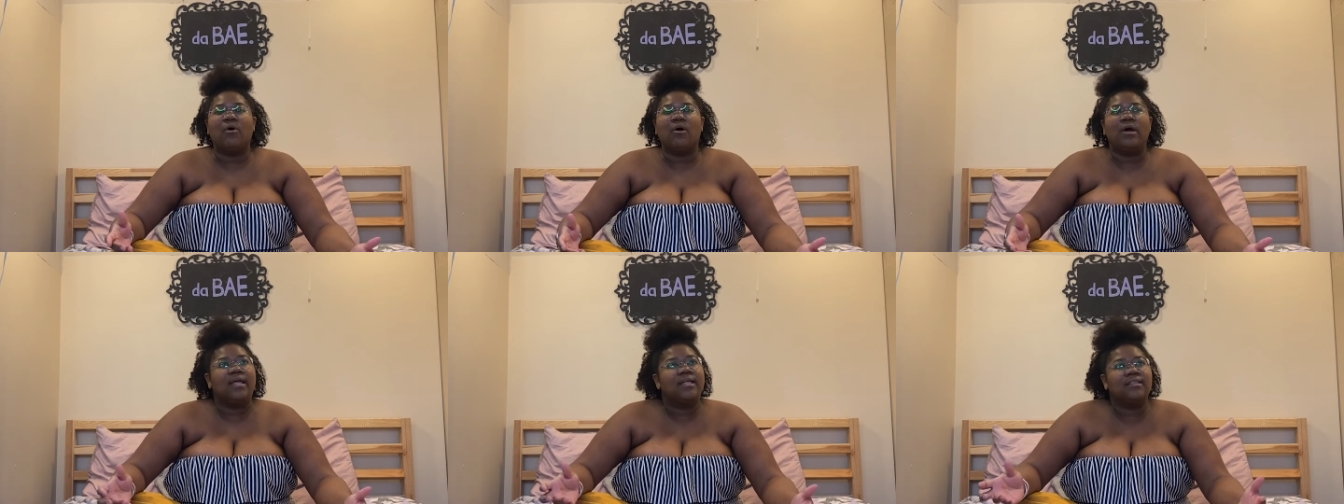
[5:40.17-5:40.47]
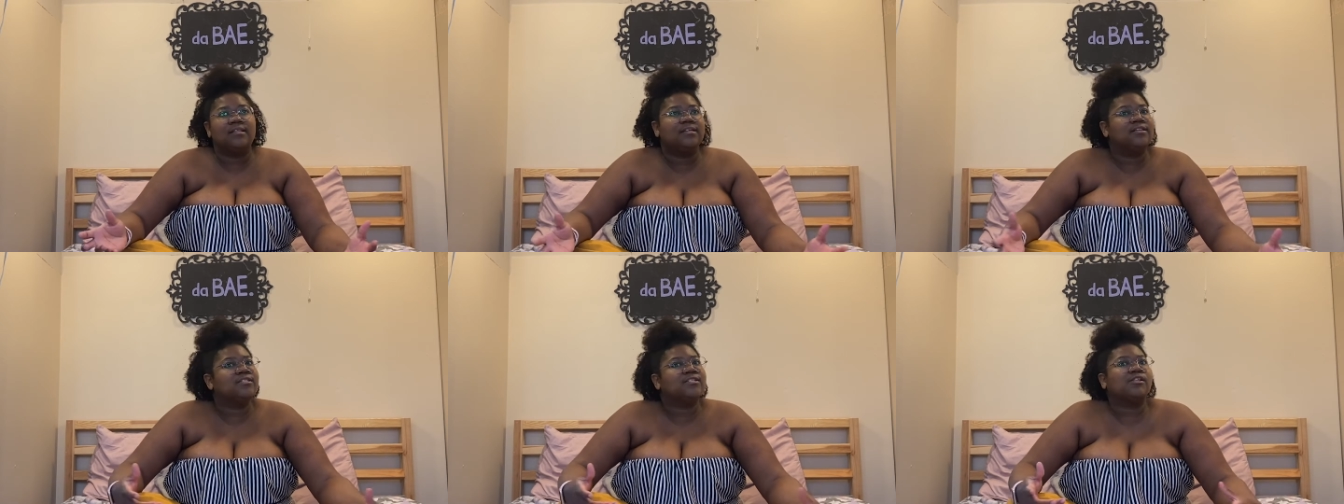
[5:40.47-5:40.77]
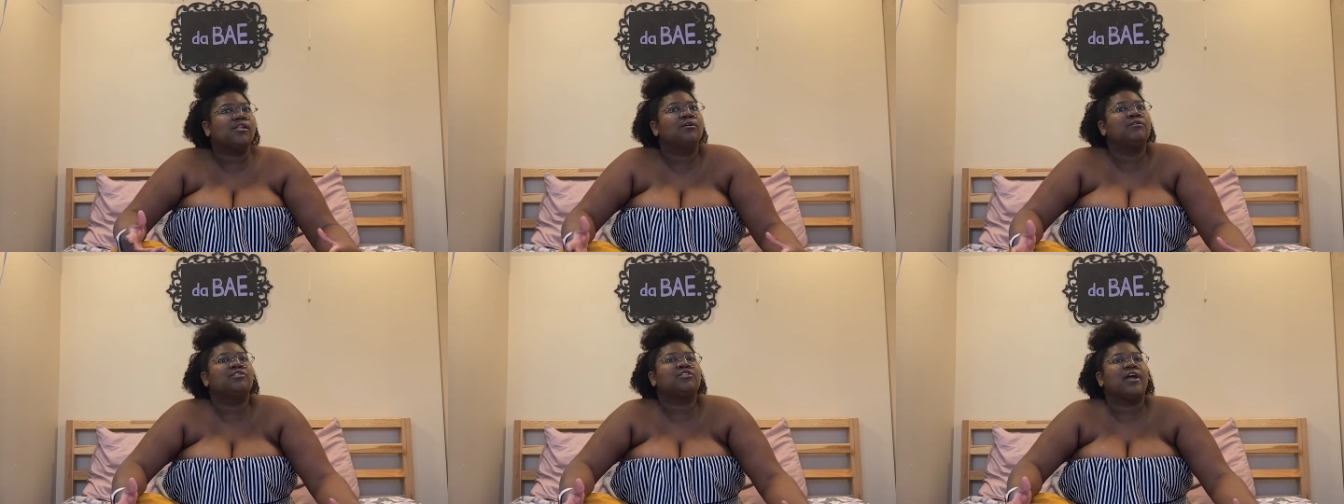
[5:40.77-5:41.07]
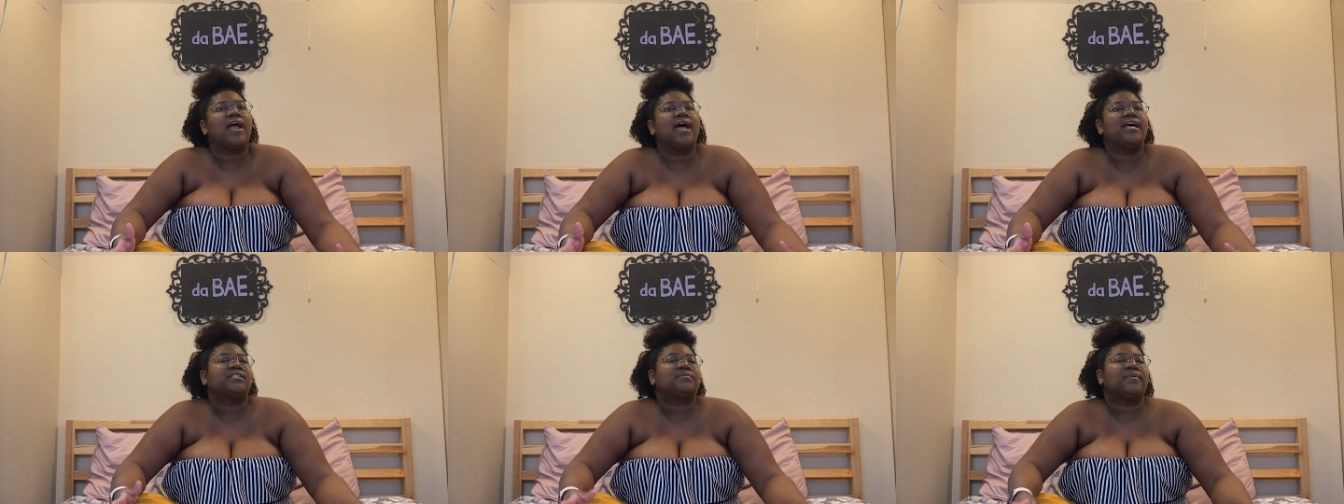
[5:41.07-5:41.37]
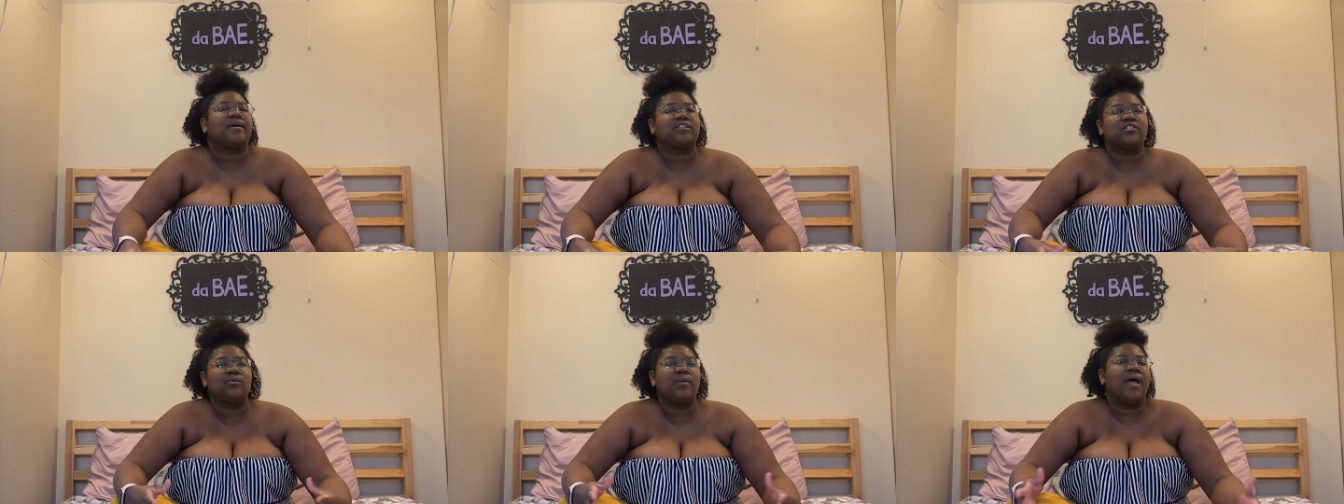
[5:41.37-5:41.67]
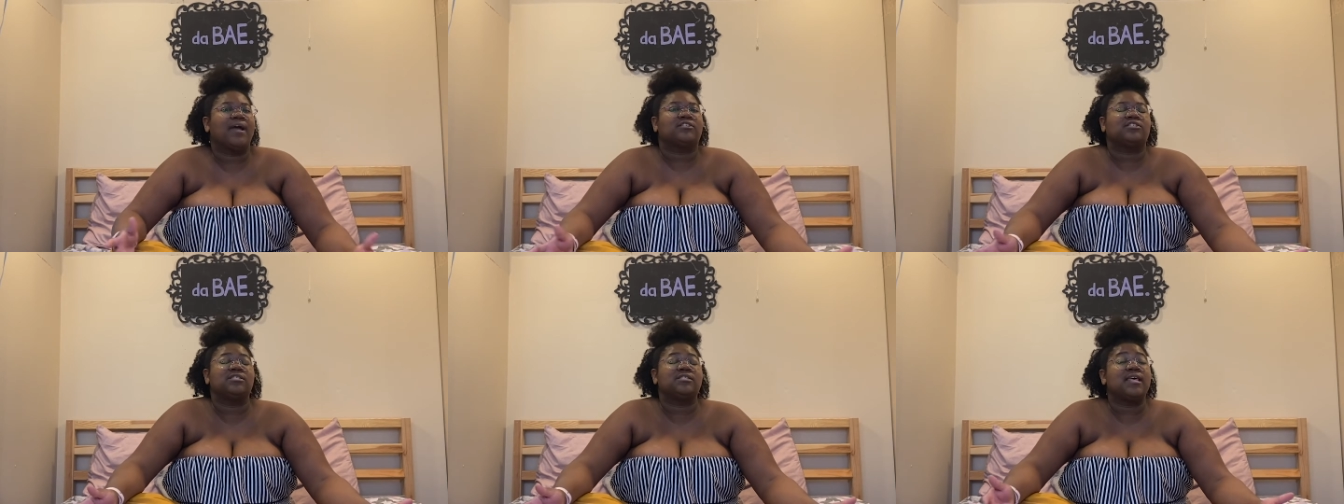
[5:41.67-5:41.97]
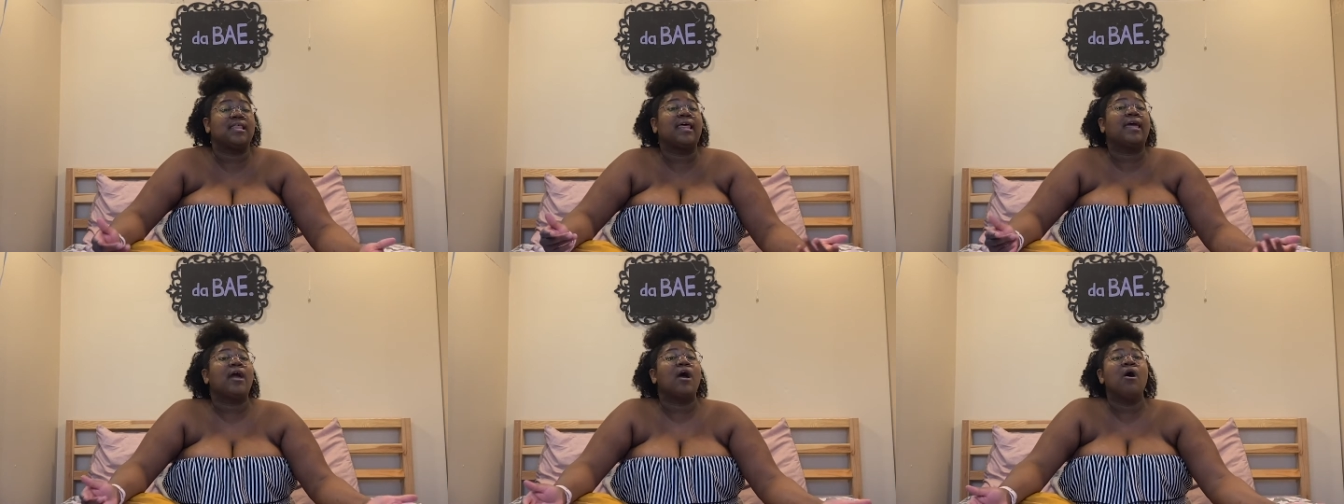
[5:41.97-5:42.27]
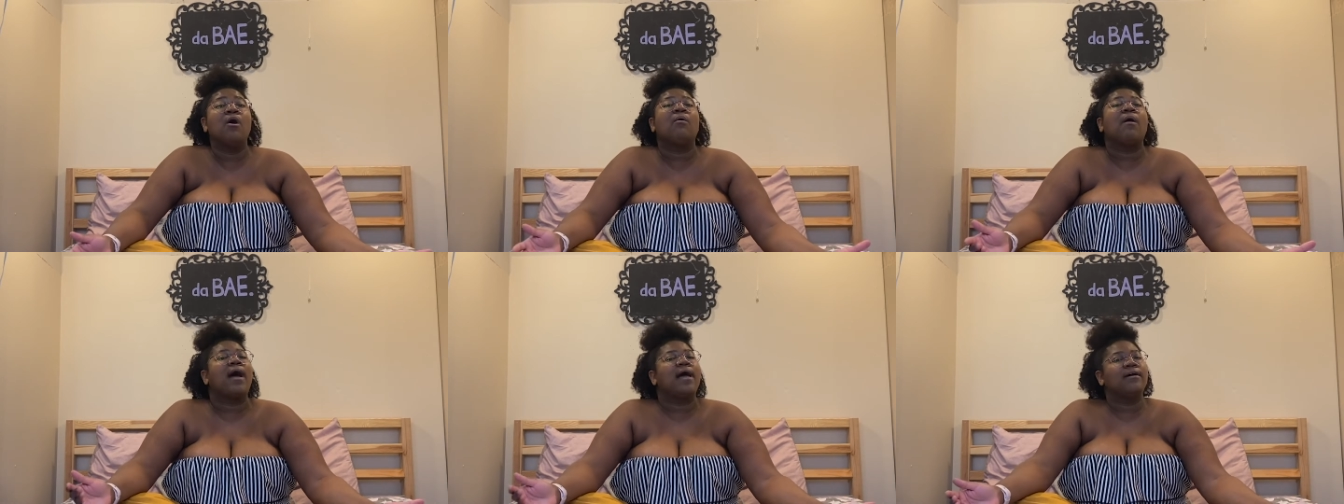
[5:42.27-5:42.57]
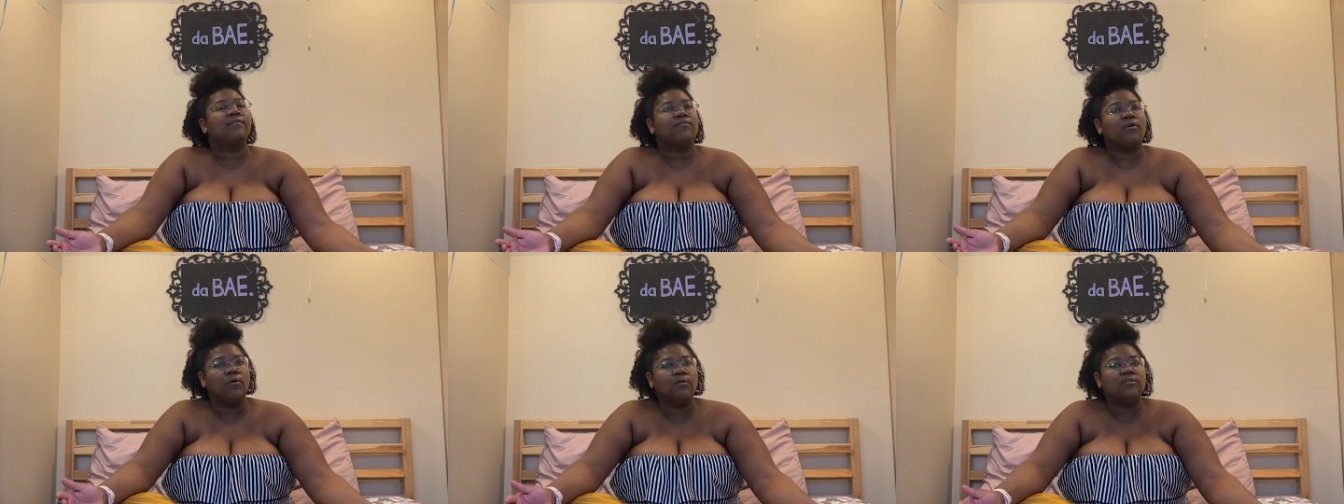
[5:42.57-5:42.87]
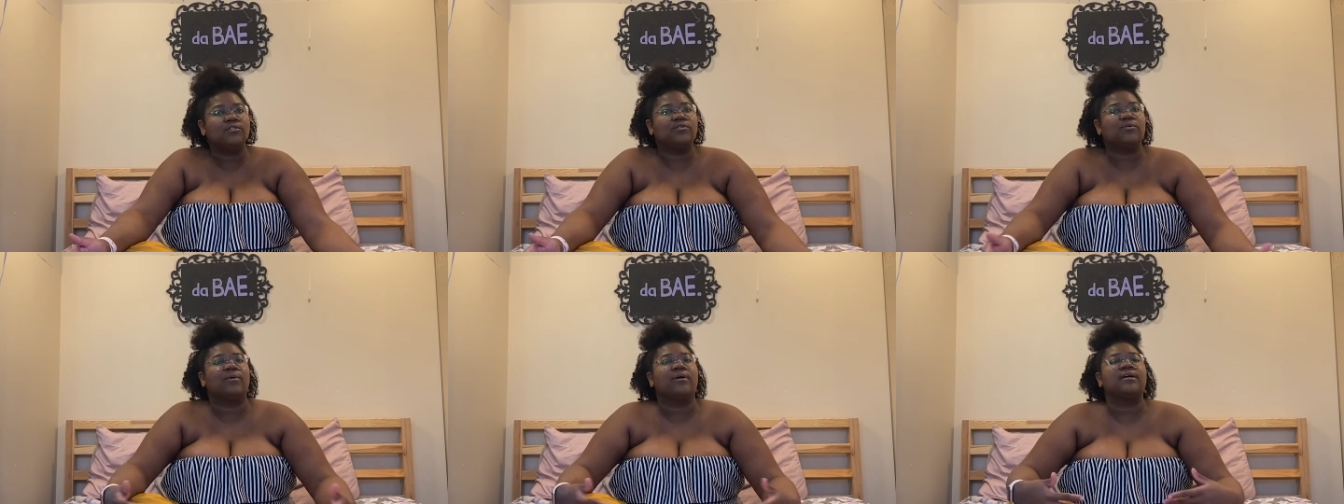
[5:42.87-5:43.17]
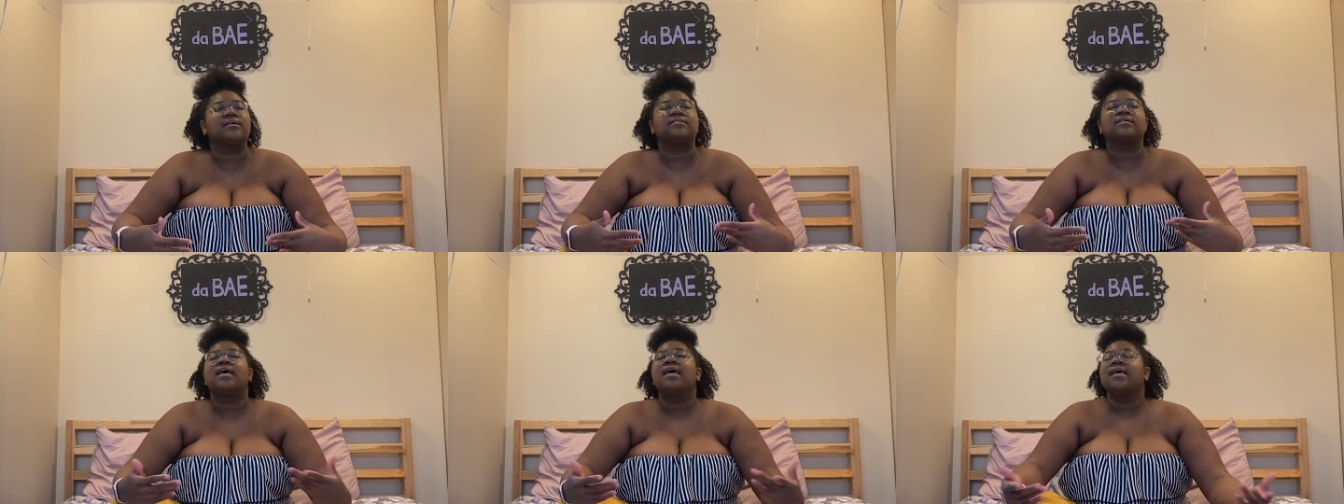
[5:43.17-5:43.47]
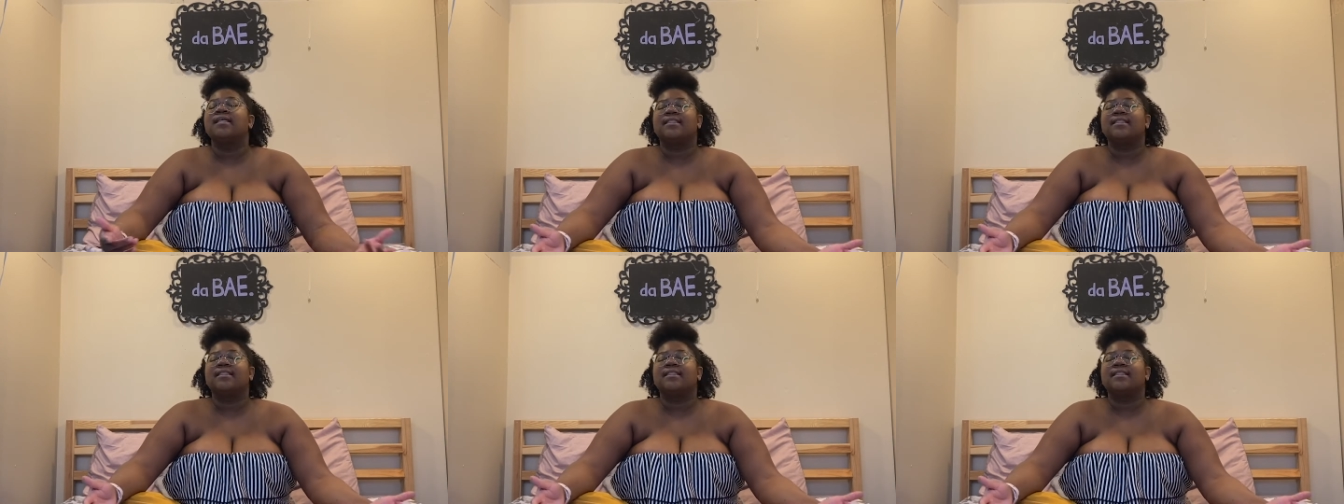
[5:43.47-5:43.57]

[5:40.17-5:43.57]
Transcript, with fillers: in the disclosure aspect to actually say like, oh, I have cold sores.